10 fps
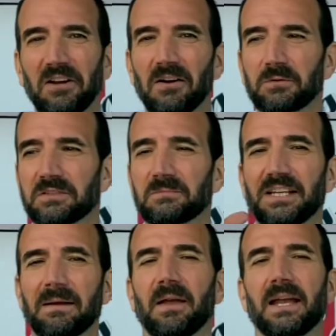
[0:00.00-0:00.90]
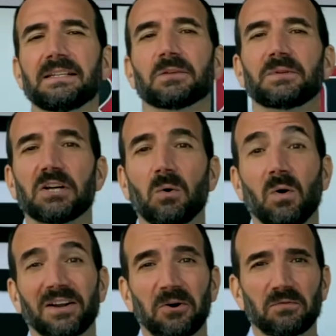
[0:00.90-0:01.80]
off with some champagne, so we don't
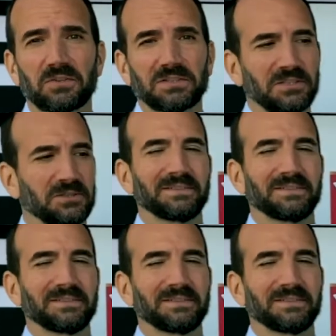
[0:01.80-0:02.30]
want to over dilute.